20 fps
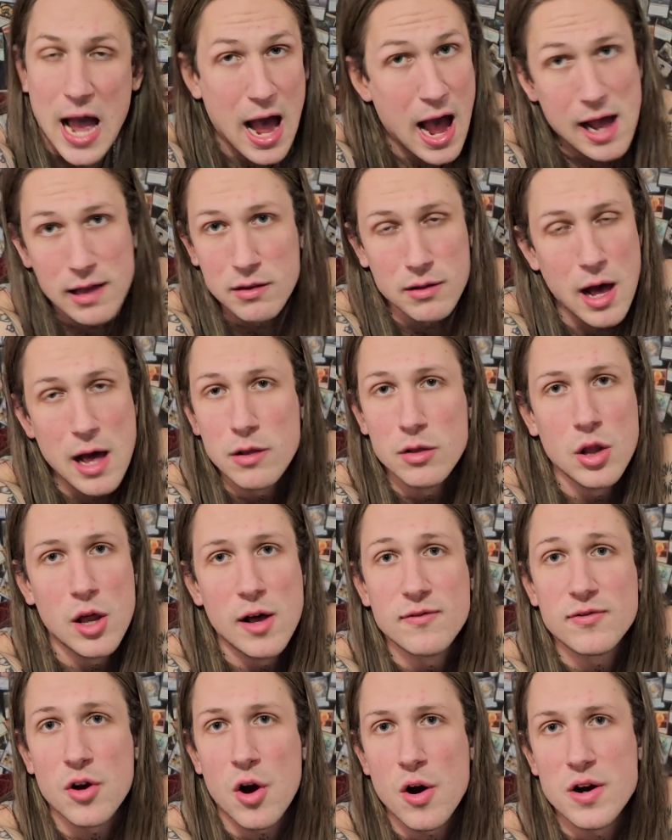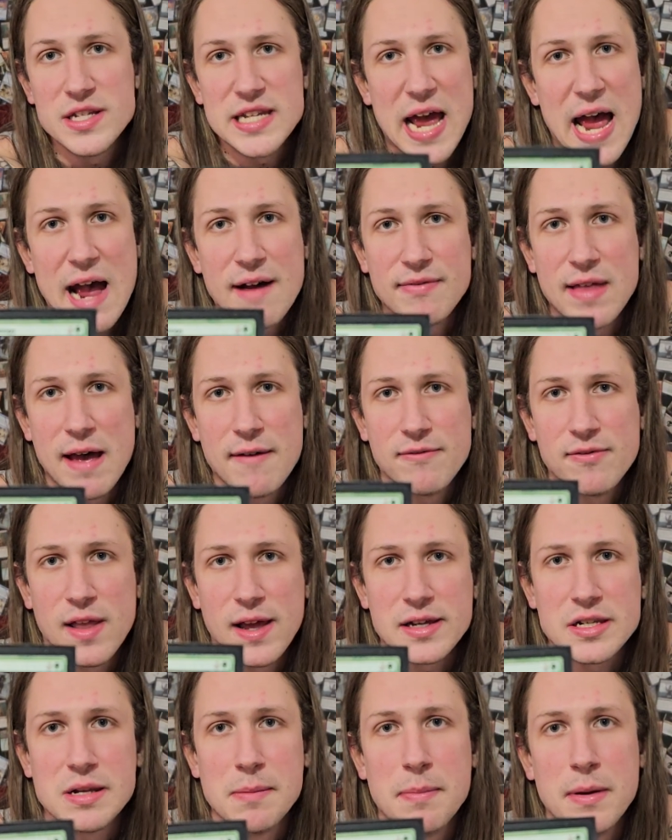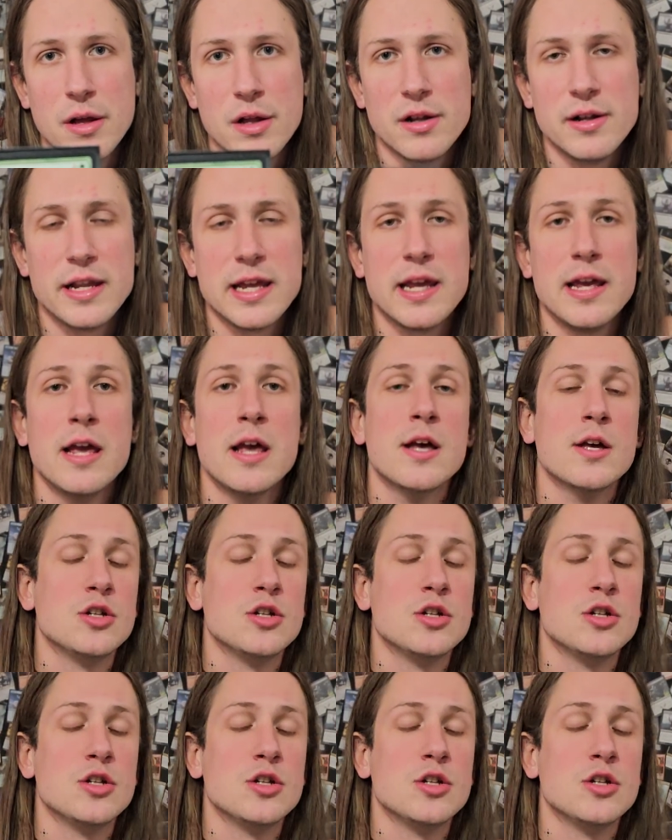I love cards that have that flexibility,